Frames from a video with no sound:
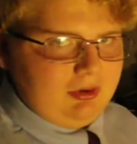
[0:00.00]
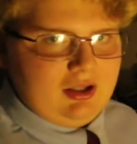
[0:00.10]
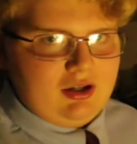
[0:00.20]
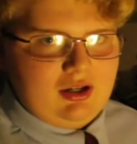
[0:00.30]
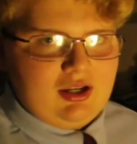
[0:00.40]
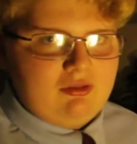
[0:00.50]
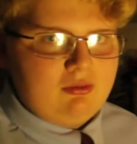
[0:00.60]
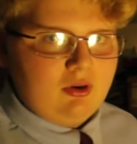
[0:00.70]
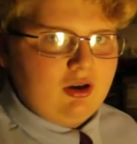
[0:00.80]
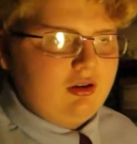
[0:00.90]
going to get
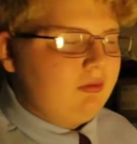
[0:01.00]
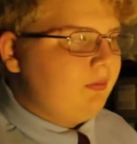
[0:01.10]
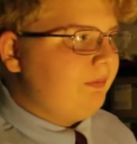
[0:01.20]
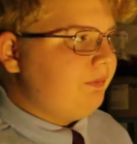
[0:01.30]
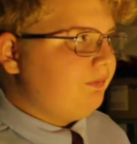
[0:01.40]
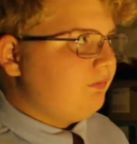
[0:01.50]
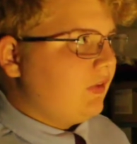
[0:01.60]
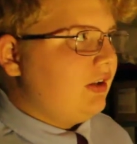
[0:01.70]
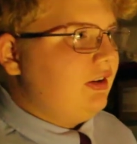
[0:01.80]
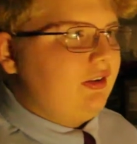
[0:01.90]
for it,
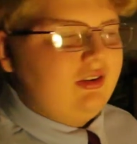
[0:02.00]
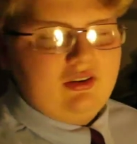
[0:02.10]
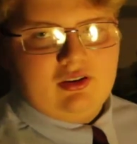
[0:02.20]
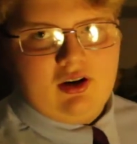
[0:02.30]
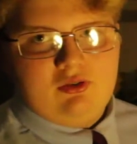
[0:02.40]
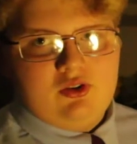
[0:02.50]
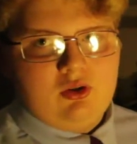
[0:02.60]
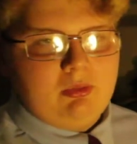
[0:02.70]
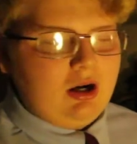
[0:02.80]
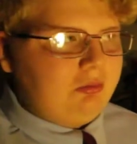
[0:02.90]
since it's a go-to
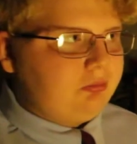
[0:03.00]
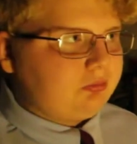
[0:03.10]
mount.